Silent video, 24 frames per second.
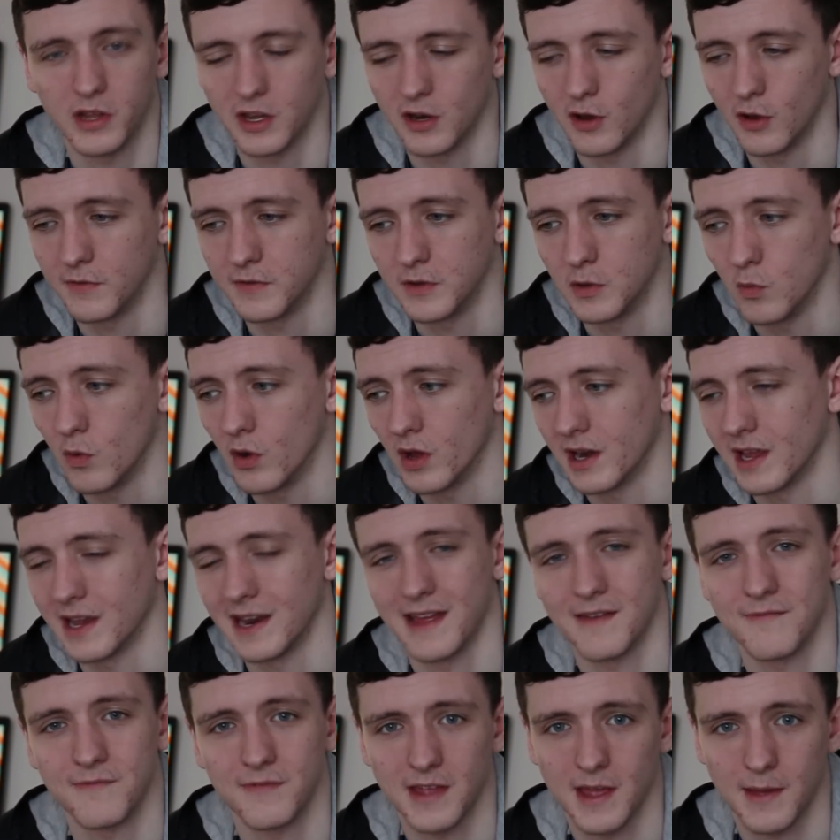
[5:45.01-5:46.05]
you know, if you want an
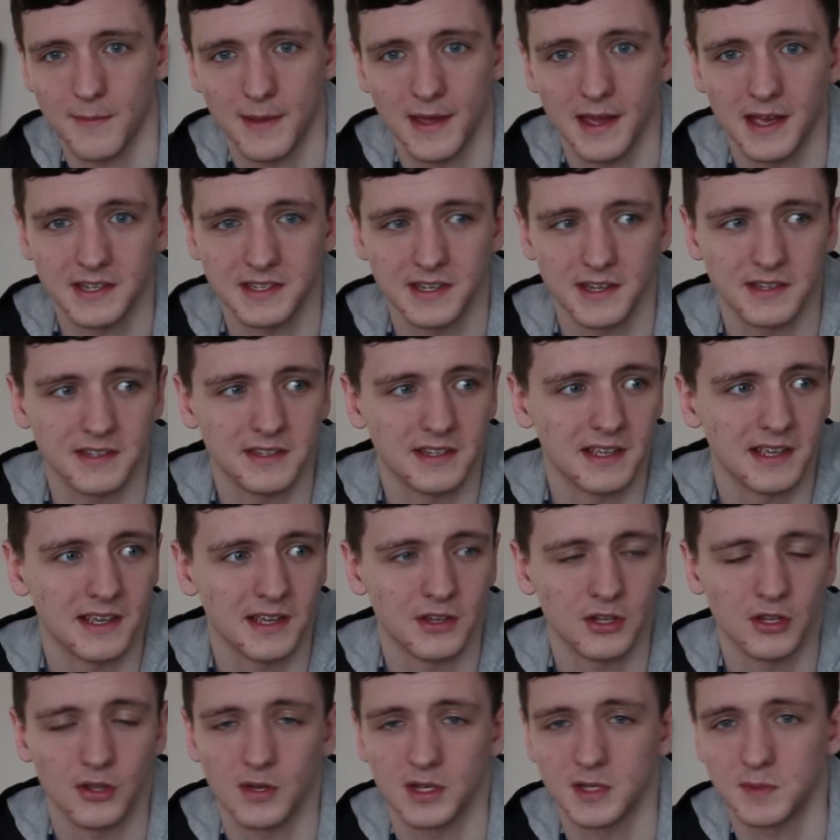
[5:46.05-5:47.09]
NVMe SSD
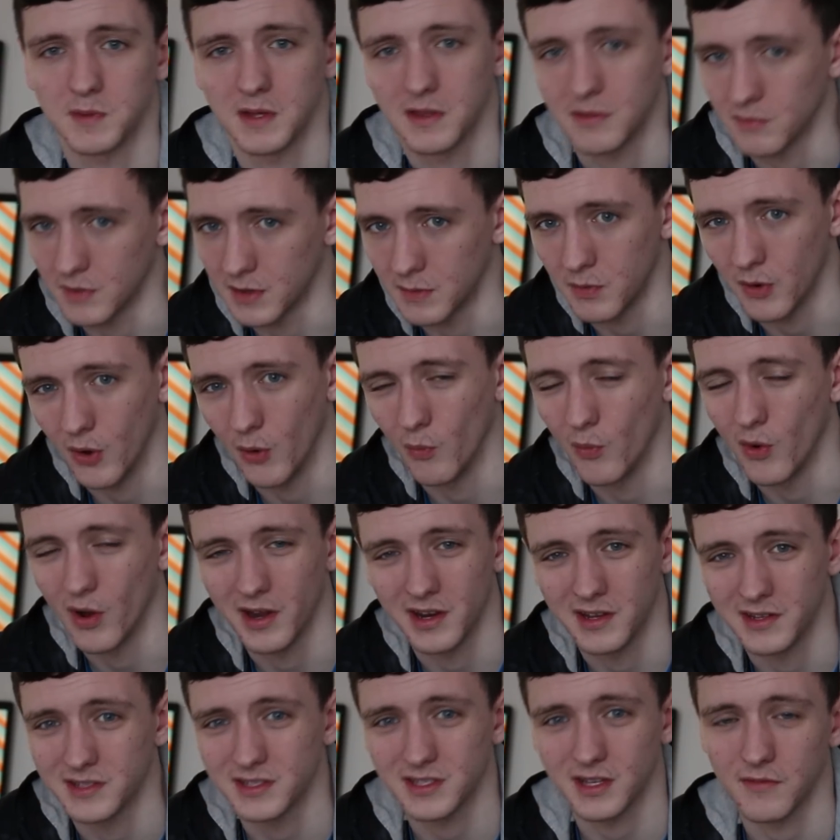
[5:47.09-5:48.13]
and USB
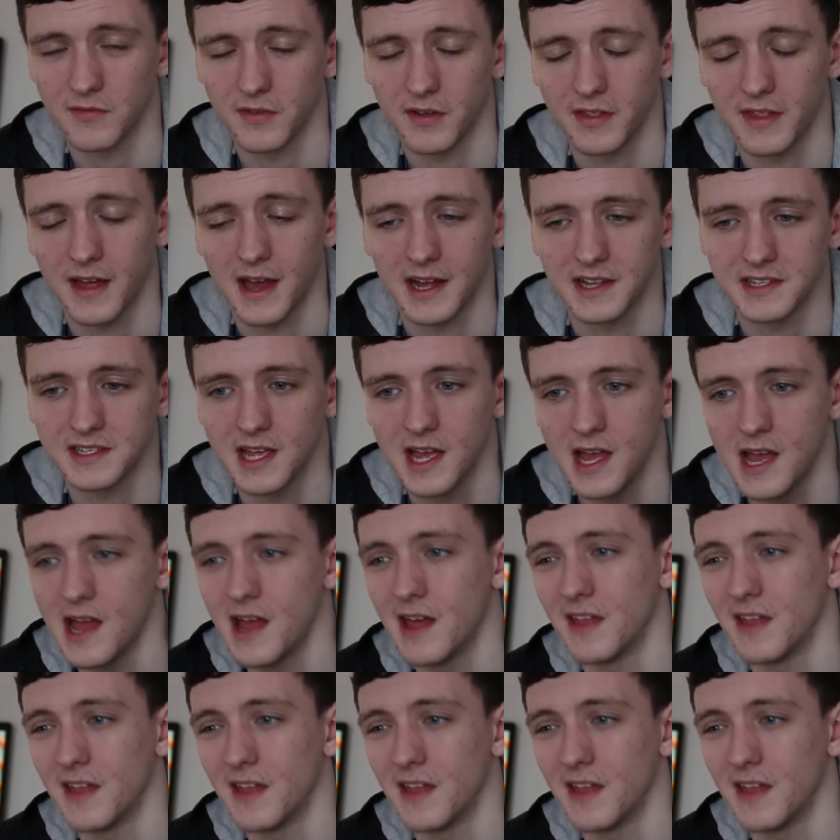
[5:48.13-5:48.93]
3.1 and stuff like that,